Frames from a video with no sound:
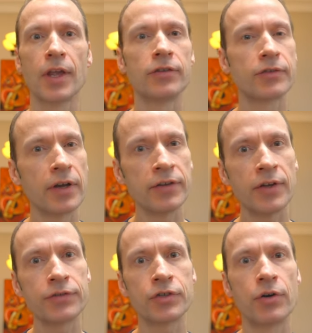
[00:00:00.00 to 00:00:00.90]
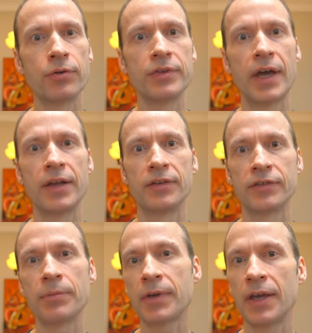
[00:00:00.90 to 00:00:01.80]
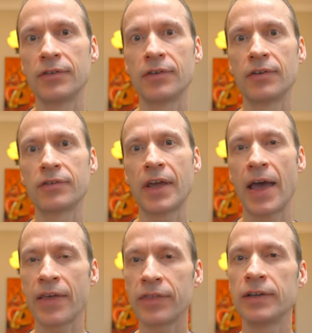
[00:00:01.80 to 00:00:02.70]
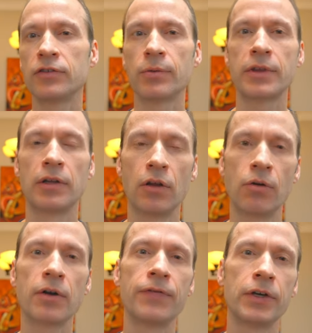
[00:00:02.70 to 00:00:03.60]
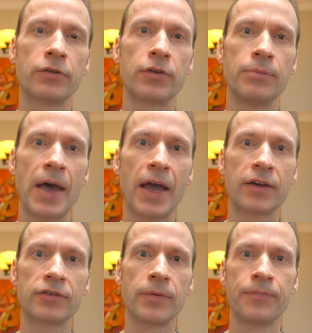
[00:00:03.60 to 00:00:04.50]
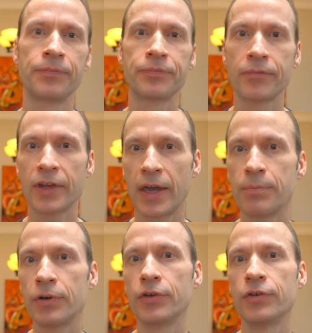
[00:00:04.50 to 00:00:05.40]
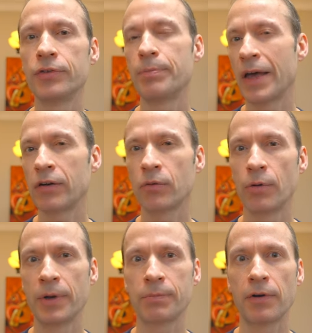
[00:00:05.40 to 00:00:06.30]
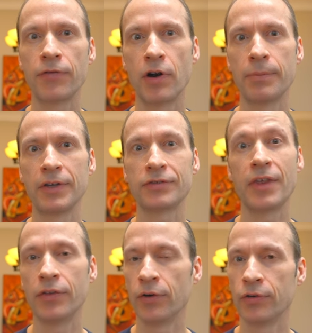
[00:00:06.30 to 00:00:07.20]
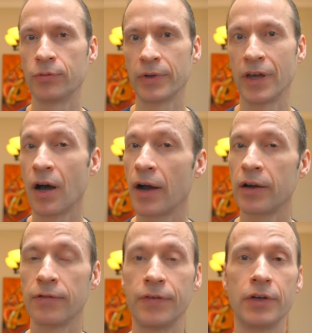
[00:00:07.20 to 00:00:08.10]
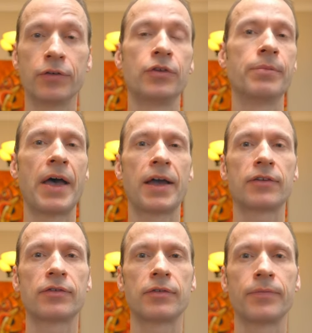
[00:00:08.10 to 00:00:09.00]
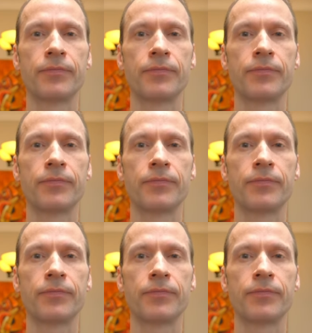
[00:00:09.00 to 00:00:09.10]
Studies have shown that in some cases, athletes with a lower VO2 max can produce better aerobic performance than those with a higher VO2 max.